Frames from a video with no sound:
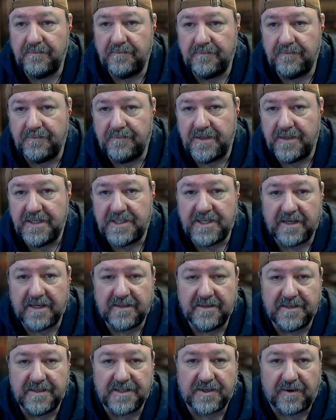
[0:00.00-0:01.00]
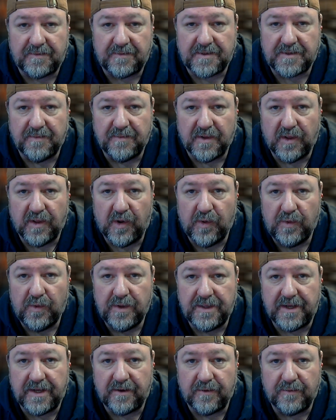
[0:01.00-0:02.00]
please check the description below.
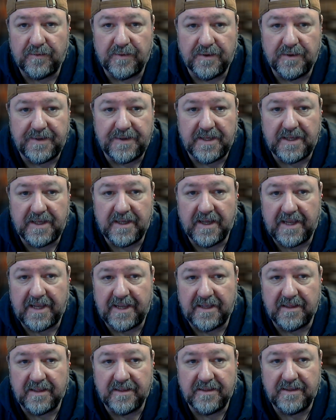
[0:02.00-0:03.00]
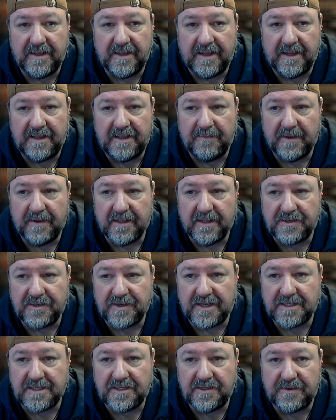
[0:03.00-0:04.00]
There will be an email
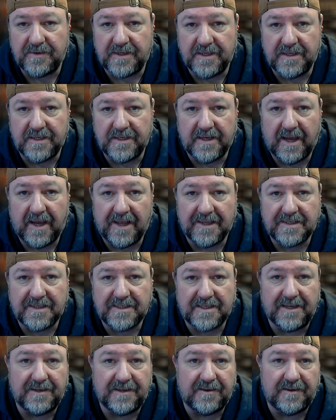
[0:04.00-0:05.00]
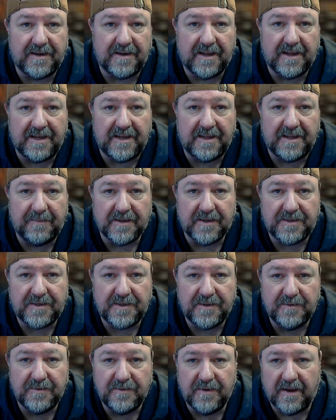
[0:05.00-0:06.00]
address you can send an email
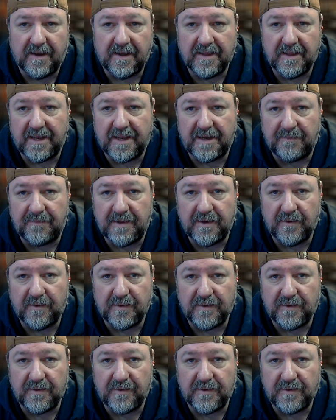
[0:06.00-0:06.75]
to, letting me know